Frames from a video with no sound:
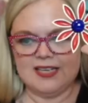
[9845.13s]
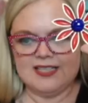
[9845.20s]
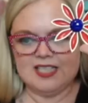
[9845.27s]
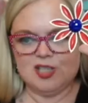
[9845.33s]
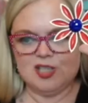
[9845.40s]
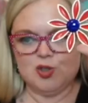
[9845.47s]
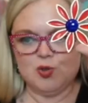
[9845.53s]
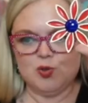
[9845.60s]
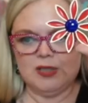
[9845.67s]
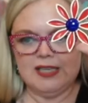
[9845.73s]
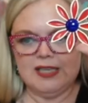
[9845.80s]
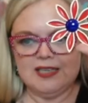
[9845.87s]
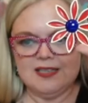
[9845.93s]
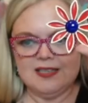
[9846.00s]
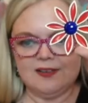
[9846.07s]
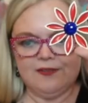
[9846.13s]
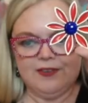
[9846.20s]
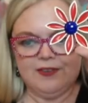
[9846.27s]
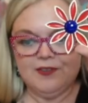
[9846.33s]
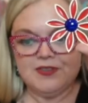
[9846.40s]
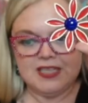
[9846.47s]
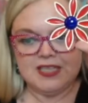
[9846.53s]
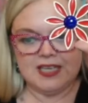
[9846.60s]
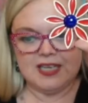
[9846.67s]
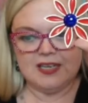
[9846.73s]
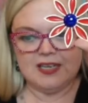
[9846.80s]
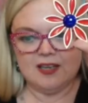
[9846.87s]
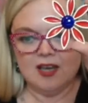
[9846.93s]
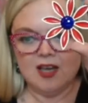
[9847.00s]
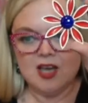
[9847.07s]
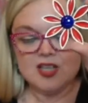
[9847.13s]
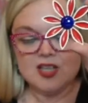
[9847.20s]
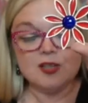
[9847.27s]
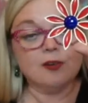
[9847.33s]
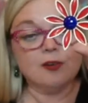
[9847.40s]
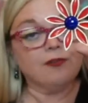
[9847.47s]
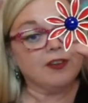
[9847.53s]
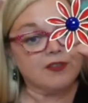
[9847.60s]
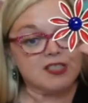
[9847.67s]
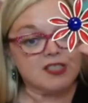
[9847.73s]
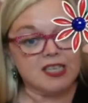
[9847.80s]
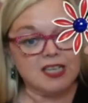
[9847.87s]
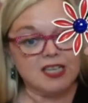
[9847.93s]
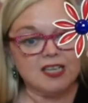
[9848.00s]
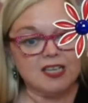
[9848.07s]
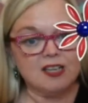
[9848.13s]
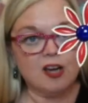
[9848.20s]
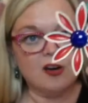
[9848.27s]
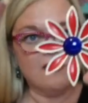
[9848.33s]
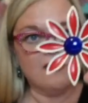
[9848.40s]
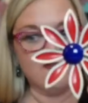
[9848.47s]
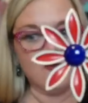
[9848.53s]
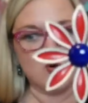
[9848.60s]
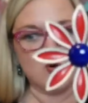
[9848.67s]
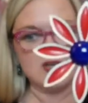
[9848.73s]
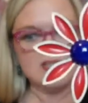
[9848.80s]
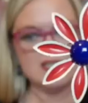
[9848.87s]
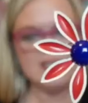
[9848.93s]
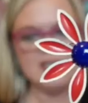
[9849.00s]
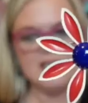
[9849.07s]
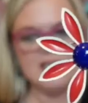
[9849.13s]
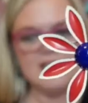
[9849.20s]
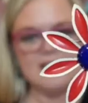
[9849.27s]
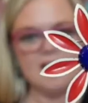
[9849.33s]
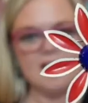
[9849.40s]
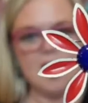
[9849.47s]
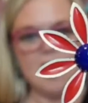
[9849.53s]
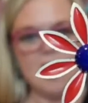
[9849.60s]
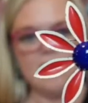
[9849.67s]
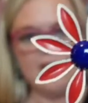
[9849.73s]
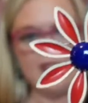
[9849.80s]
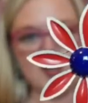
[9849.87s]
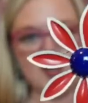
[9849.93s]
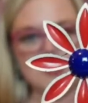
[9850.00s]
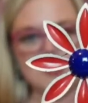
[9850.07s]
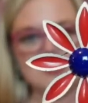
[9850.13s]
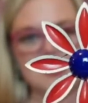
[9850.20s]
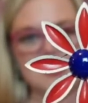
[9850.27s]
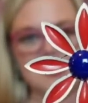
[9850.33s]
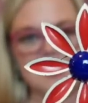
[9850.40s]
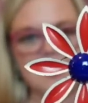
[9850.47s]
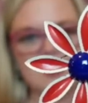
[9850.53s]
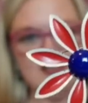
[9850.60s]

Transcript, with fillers: Julie is at 15. So 15, 14, 13,